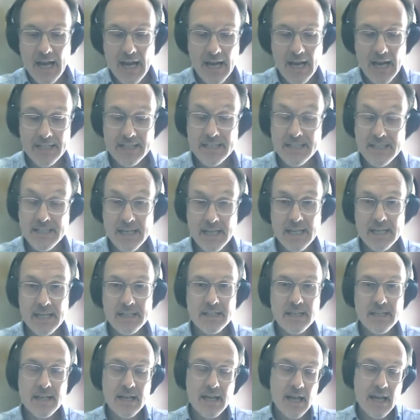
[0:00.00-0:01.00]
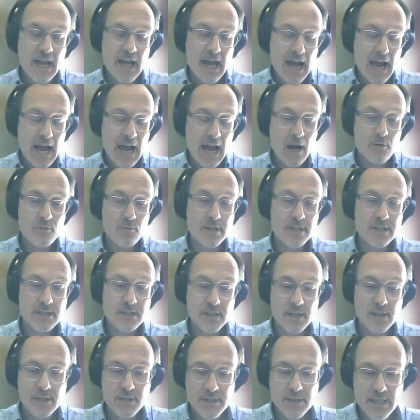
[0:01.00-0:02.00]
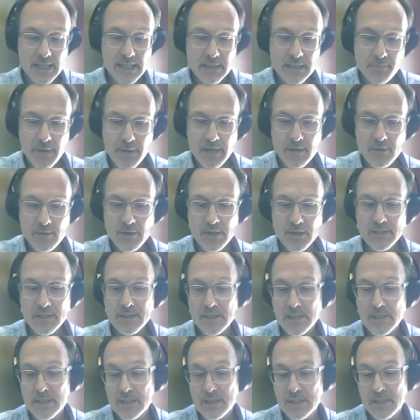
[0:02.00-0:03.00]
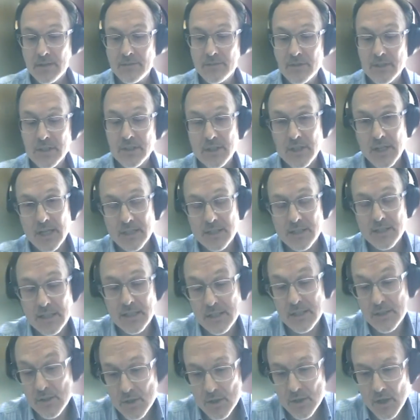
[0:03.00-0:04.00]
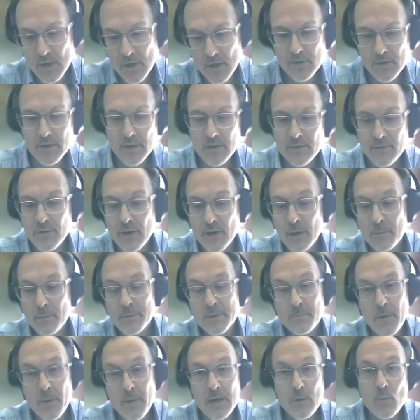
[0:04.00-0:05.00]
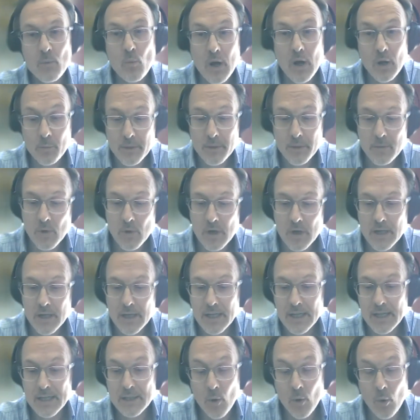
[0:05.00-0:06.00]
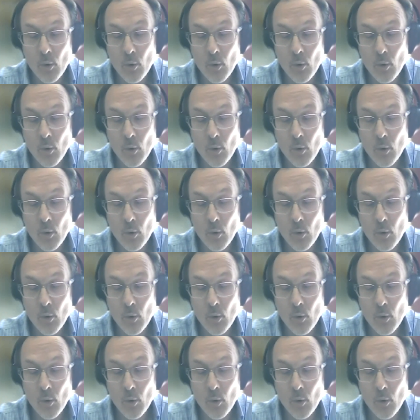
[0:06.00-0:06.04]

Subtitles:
And indeed, our research and experiences have suggested and shown that firms may well be working at